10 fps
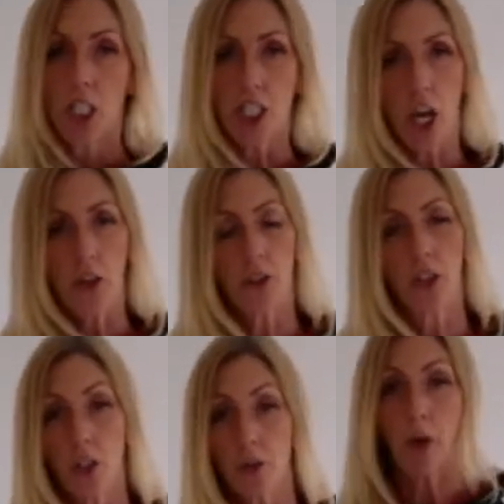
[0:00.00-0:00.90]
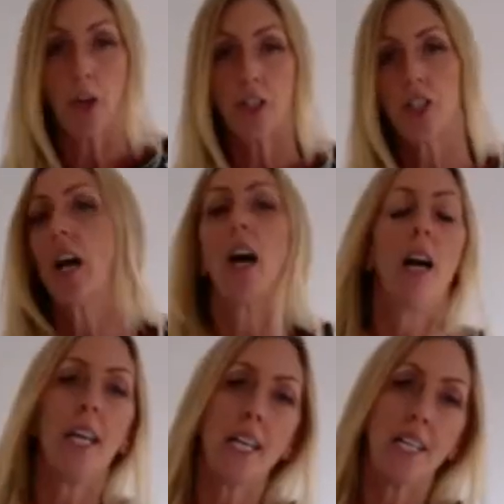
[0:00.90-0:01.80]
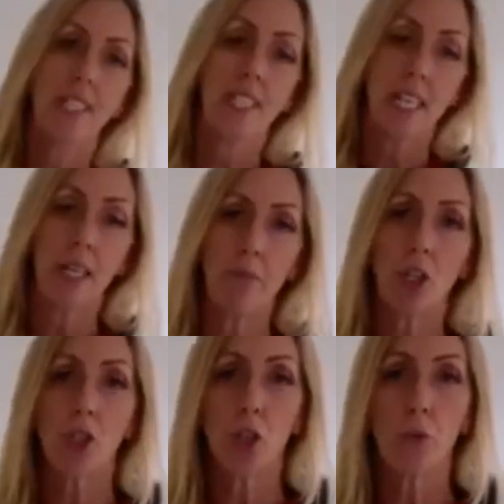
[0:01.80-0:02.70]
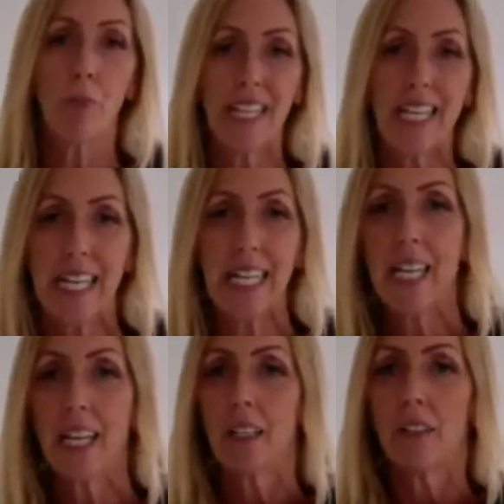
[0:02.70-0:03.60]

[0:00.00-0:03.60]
So good posture is deemed to be